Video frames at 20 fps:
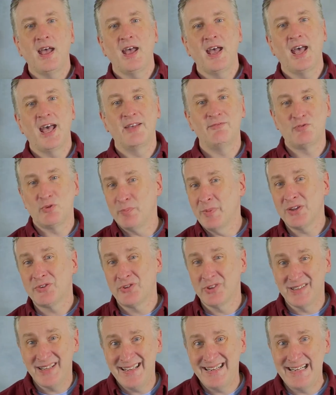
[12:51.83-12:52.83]
And for
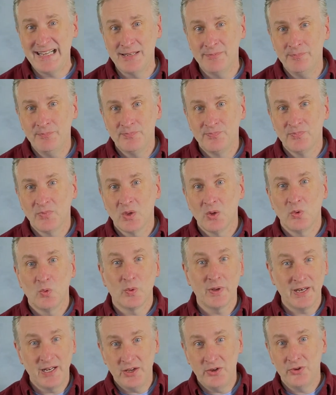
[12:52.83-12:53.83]
Mixolydian, we're
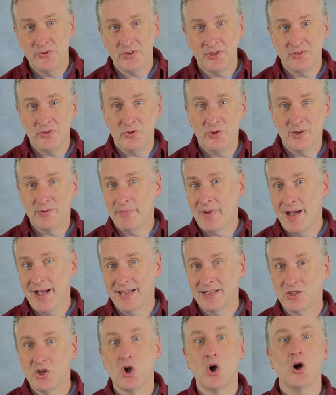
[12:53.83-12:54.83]
going to use a tune of mine
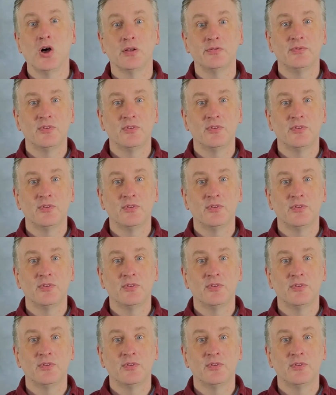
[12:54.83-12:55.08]
called